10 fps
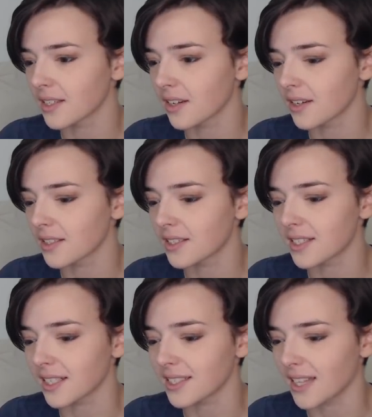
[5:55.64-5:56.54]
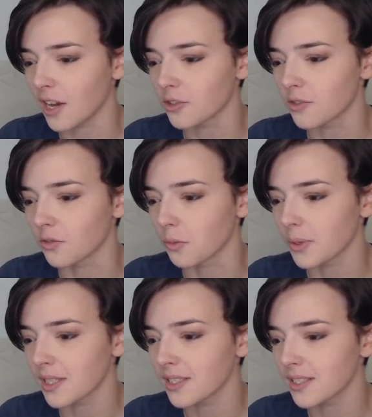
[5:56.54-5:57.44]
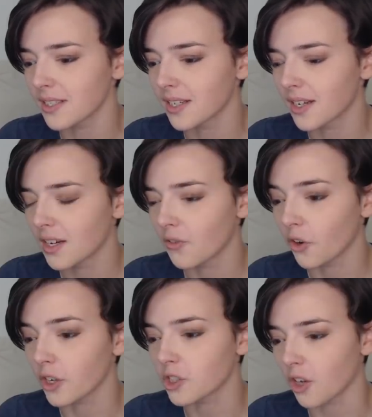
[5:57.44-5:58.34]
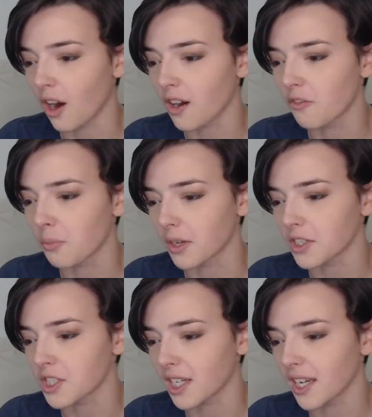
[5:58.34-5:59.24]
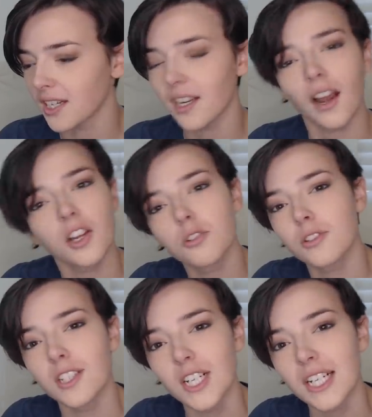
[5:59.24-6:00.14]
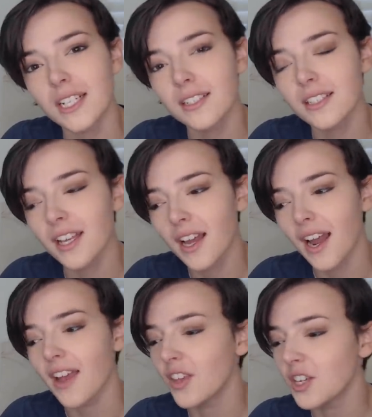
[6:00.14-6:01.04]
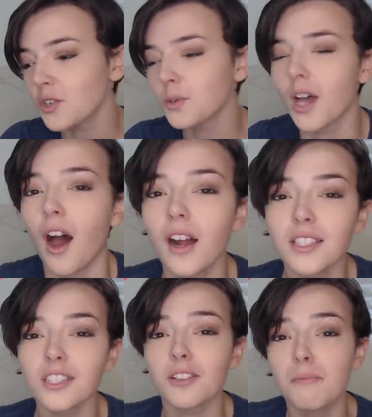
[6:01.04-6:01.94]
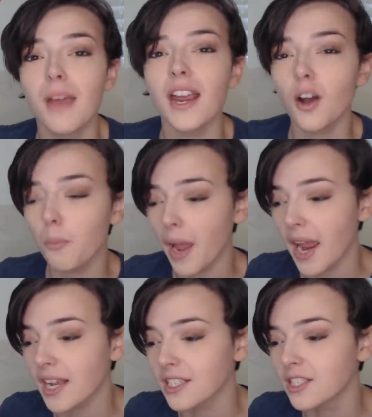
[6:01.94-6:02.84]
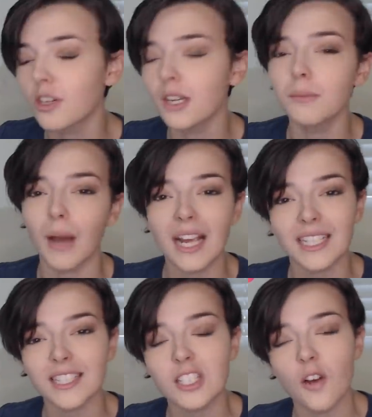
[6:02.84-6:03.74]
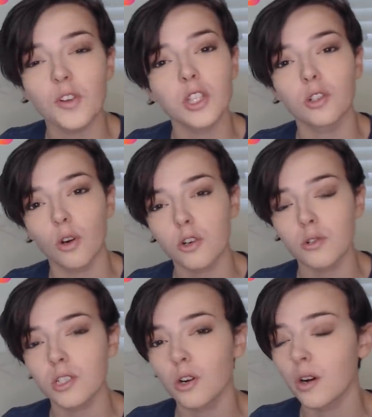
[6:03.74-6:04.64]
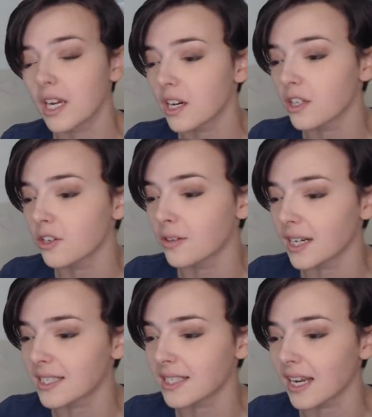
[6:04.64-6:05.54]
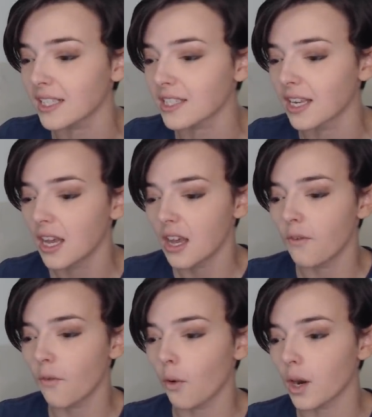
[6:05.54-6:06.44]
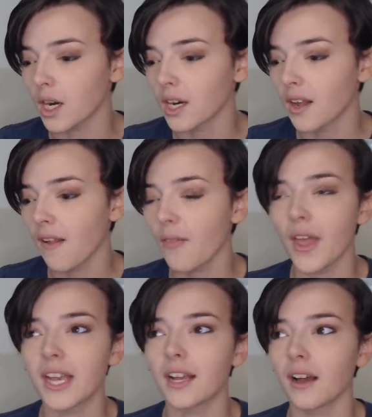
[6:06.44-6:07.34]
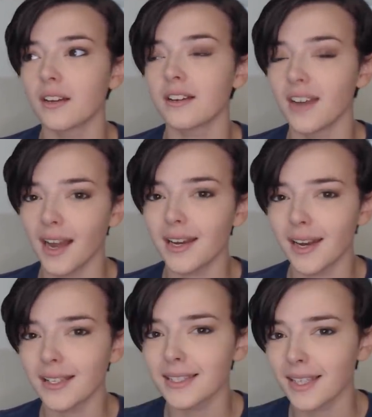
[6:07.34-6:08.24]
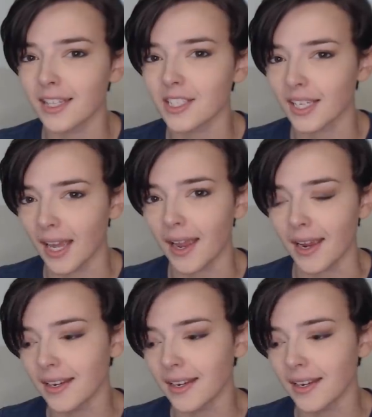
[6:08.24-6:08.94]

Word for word: six thousand rupees for a jar of butter chicken? Are you serious? And they use Hunt's tomato paste. You buy that stuff at the grocery store here in the United States for like ninety-nine cents a can.